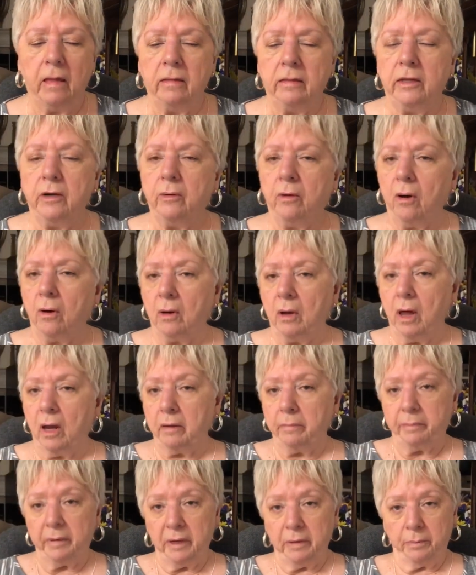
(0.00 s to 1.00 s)
There are a lot
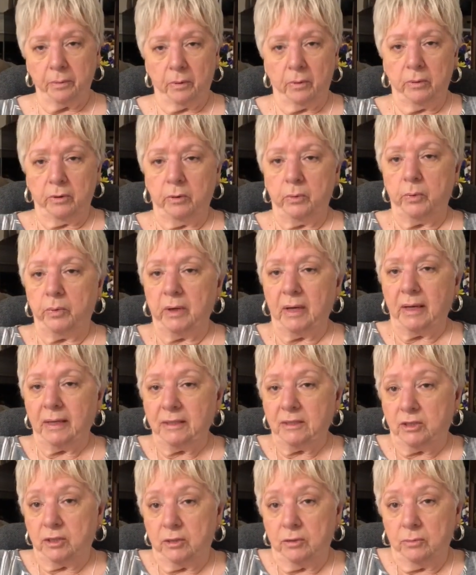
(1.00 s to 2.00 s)
of people who
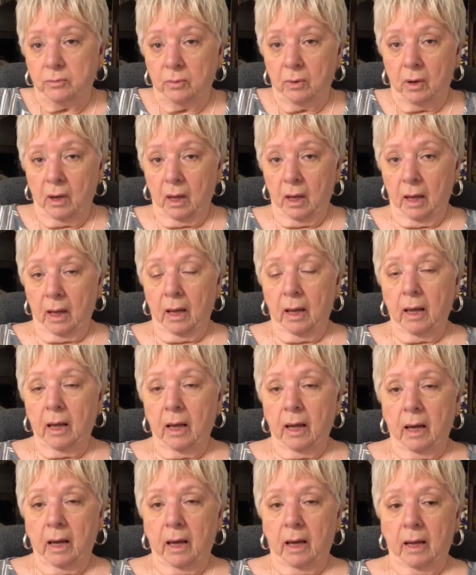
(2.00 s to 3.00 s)
really do
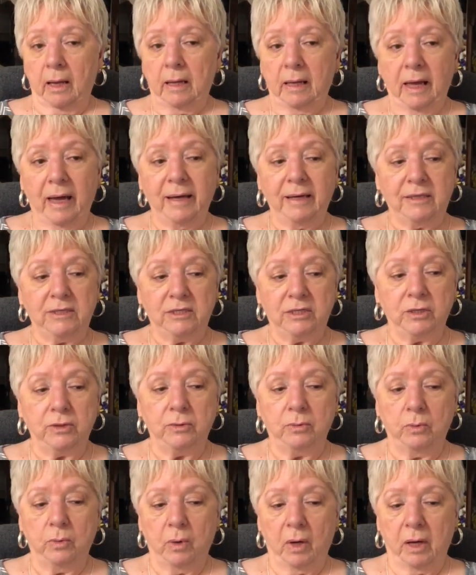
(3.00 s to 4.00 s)
like
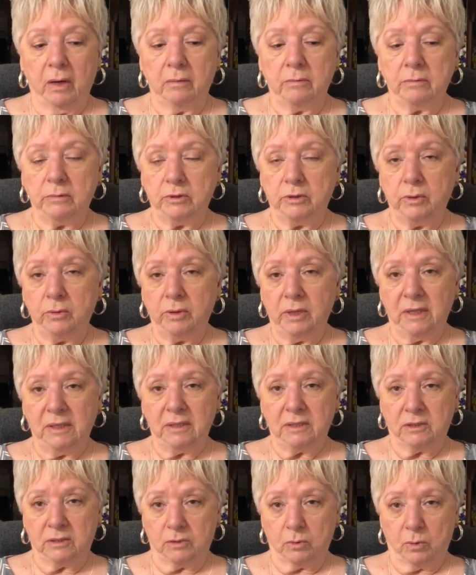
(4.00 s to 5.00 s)
to do
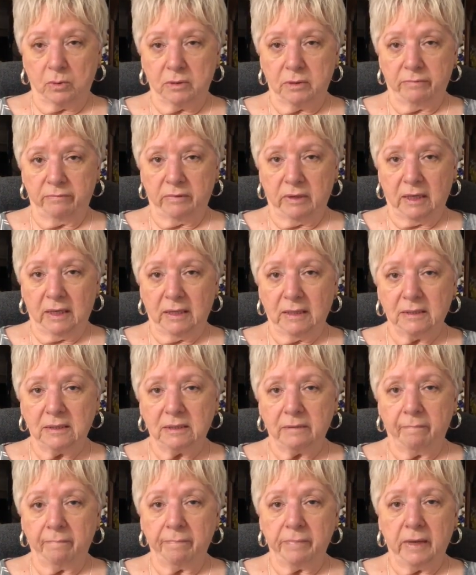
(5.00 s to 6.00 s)
these sorts of
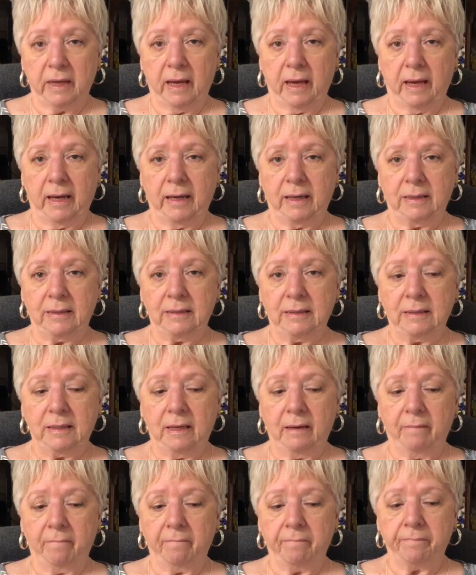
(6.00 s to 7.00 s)
things. And
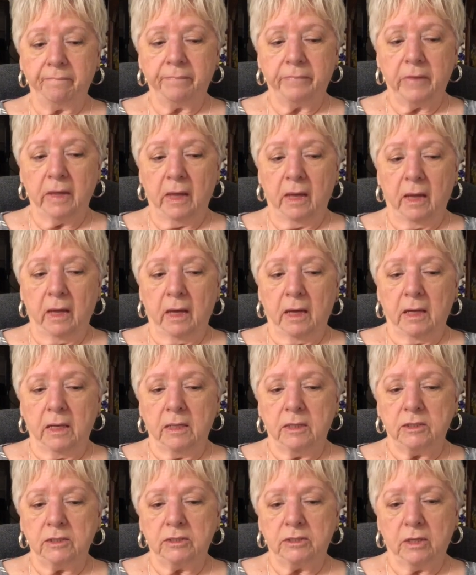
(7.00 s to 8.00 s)

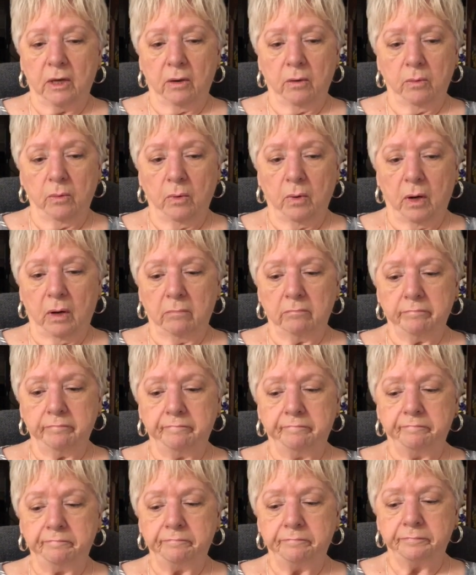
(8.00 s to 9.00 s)
so
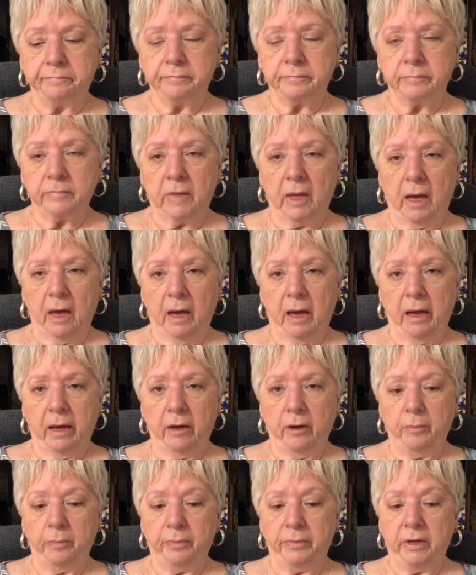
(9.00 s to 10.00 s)
I
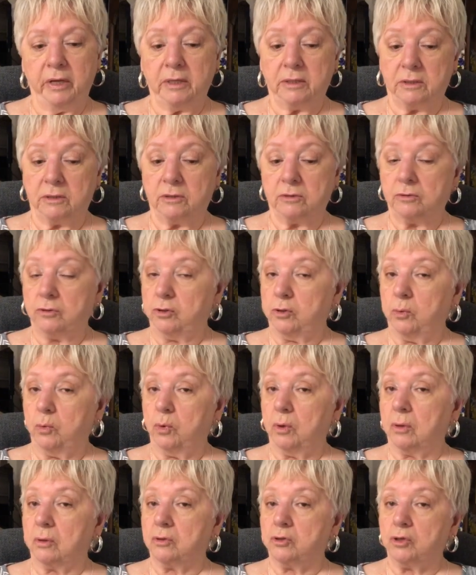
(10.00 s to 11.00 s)
hope that you
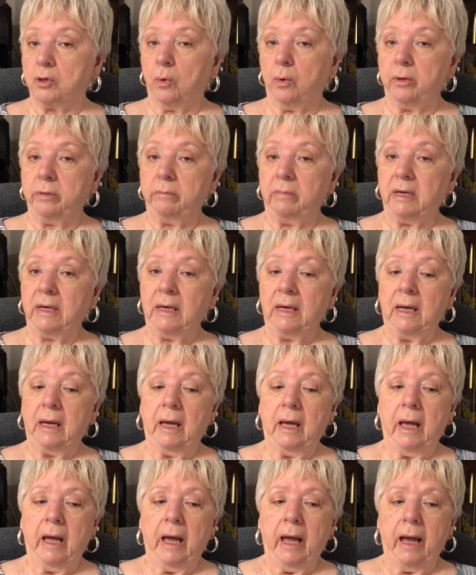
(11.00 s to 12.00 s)
will join me.
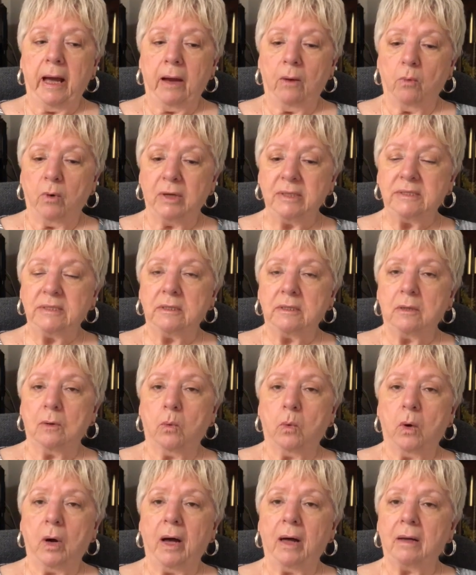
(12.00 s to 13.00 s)
And once in a
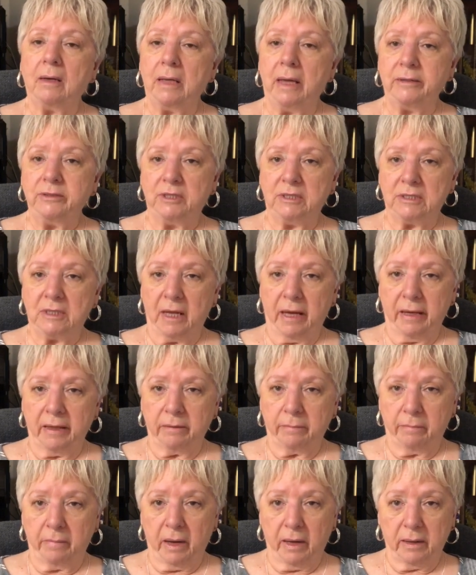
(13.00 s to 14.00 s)
while, like just like
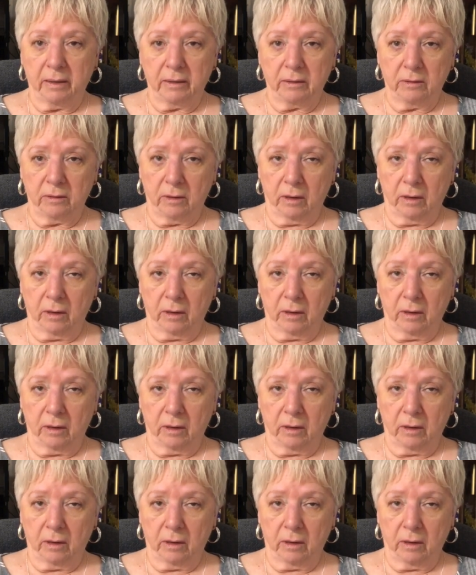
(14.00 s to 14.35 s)
my